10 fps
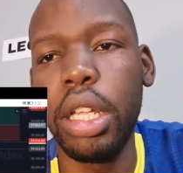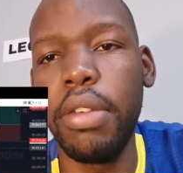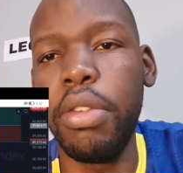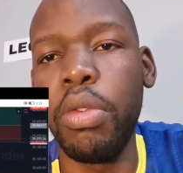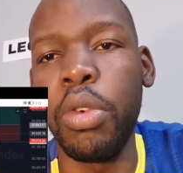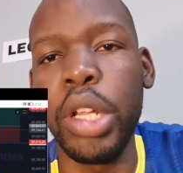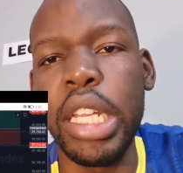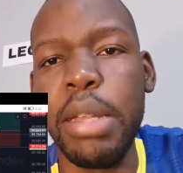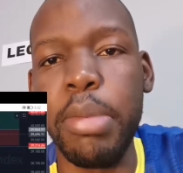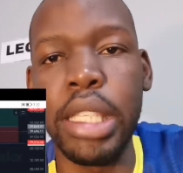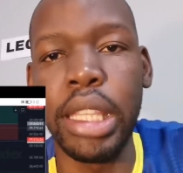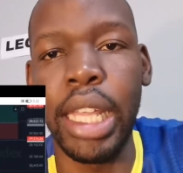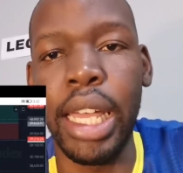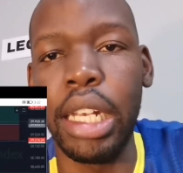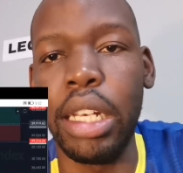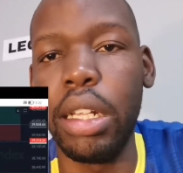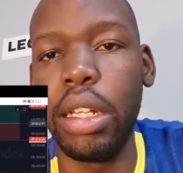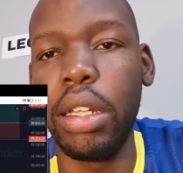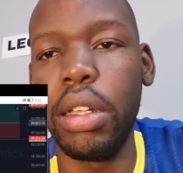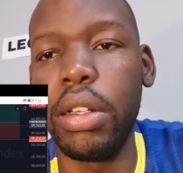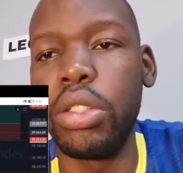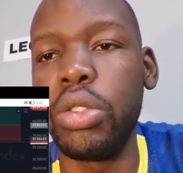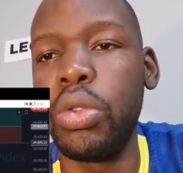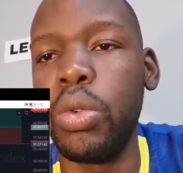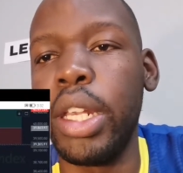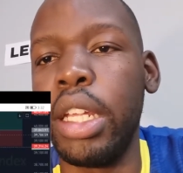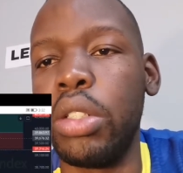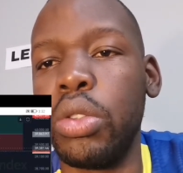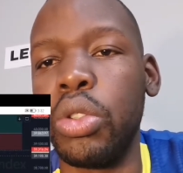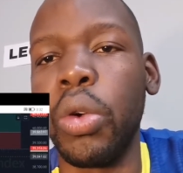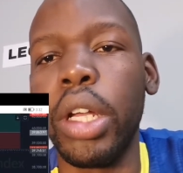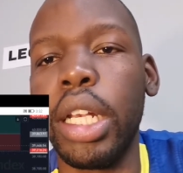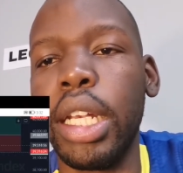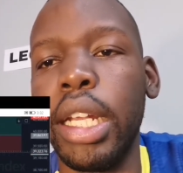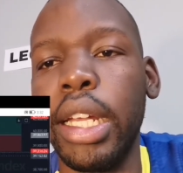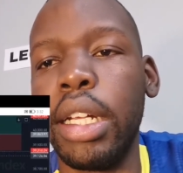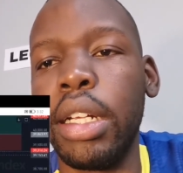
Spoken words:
If you've already missed that, it's too late to join like